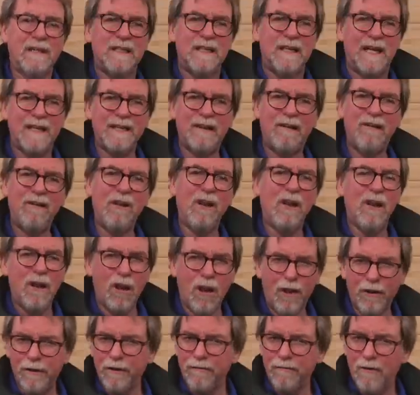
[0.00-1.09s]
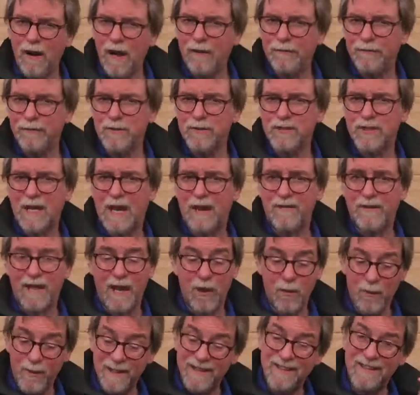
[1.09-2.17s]
And there are a lot of rifles out
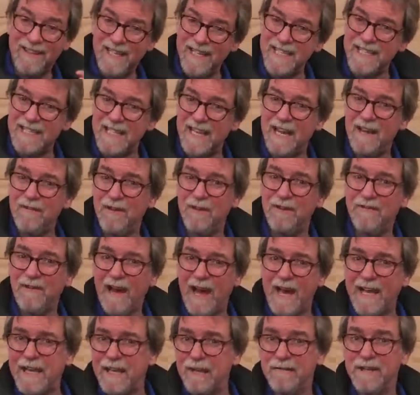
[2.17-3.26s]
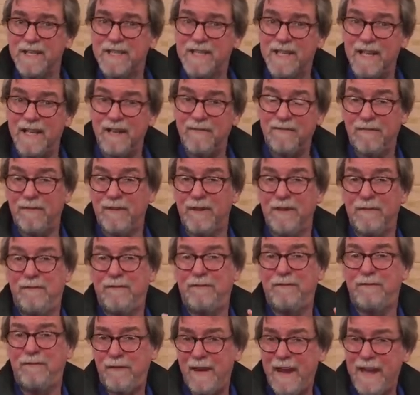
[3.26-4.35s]
there with this level of accuracy for a
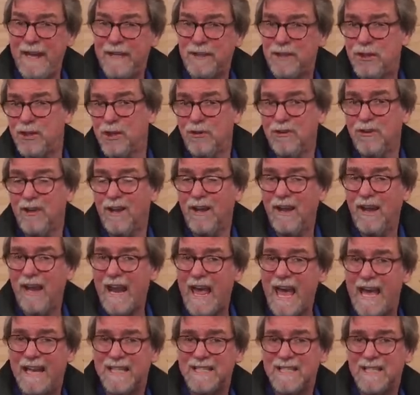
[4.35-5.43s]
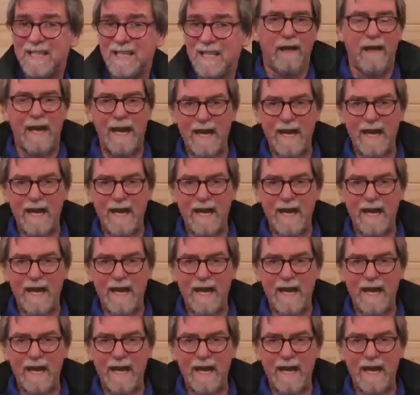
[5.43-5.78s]
fair chunk less.